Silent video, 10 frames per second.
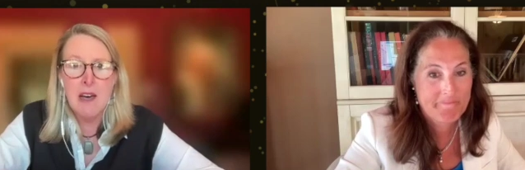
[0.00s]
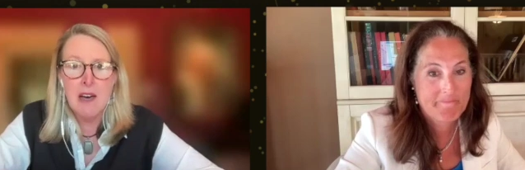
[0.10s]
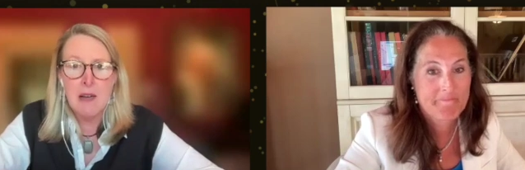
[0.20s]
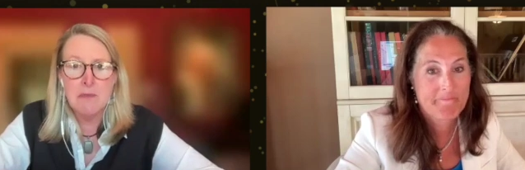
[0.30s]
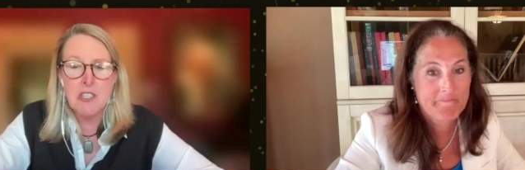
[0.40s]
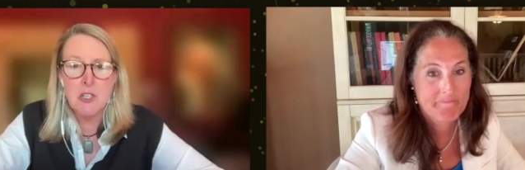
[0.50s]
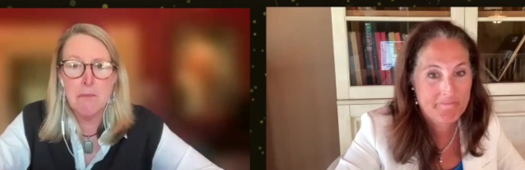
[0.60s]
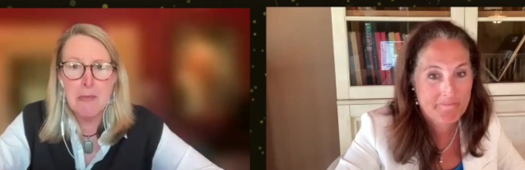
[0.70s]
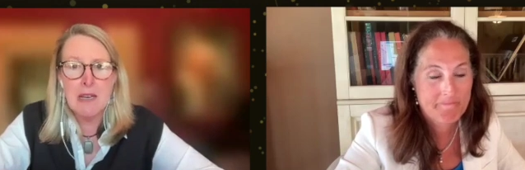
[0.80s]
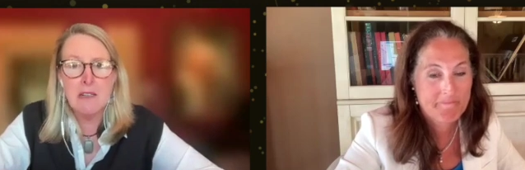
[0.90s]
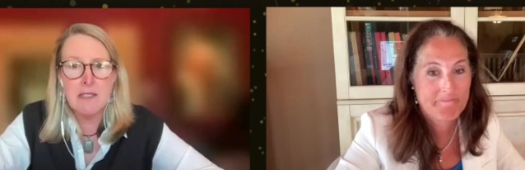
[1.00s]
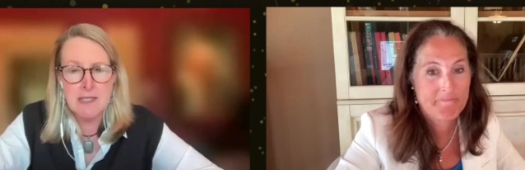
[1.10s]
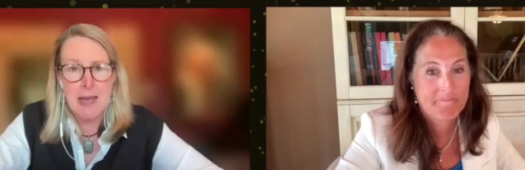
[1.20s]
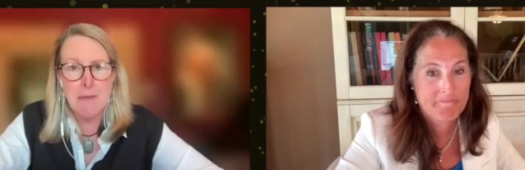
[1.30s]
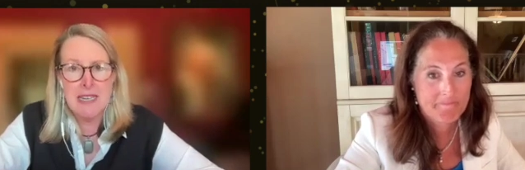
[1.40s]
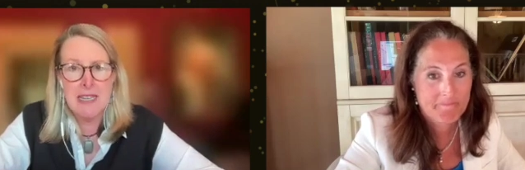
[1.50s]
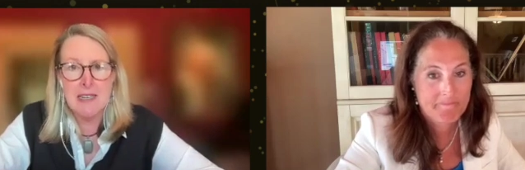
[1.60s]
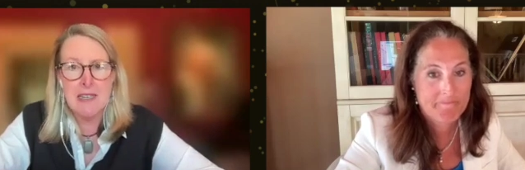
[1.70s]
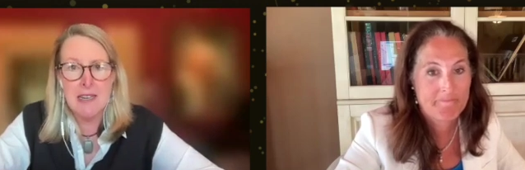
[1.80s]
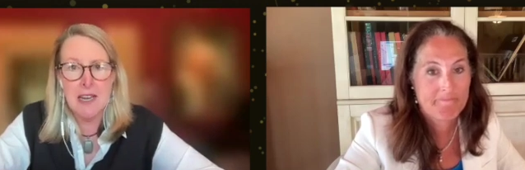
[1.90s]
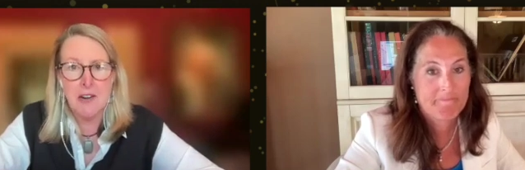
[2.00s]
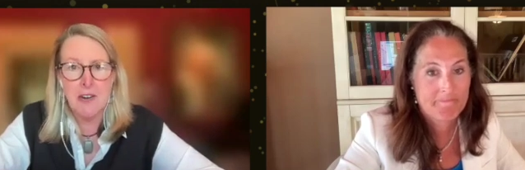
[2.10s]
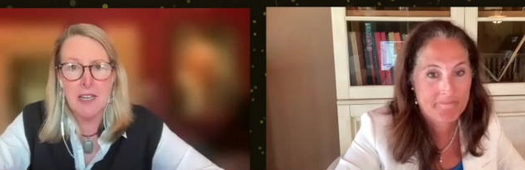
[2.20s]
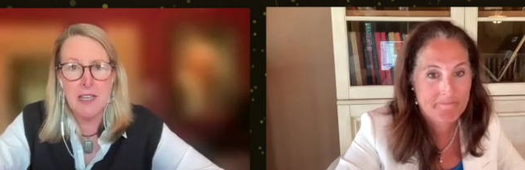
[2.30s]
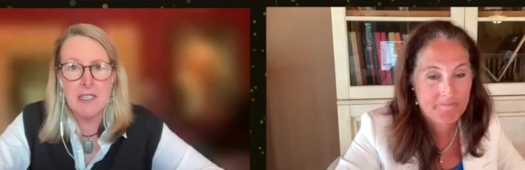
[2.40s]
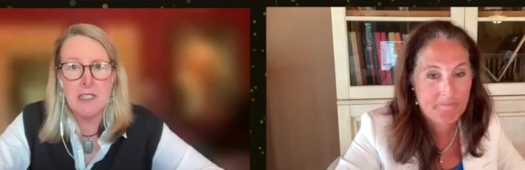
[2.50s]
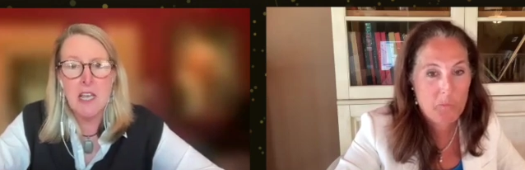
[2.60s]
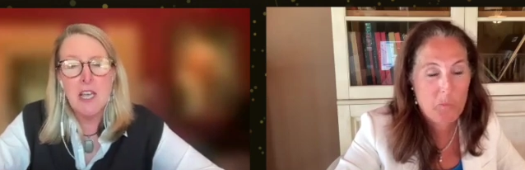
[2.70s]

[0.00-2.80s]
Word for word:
Speaker 1: Um, these are male dominated areas.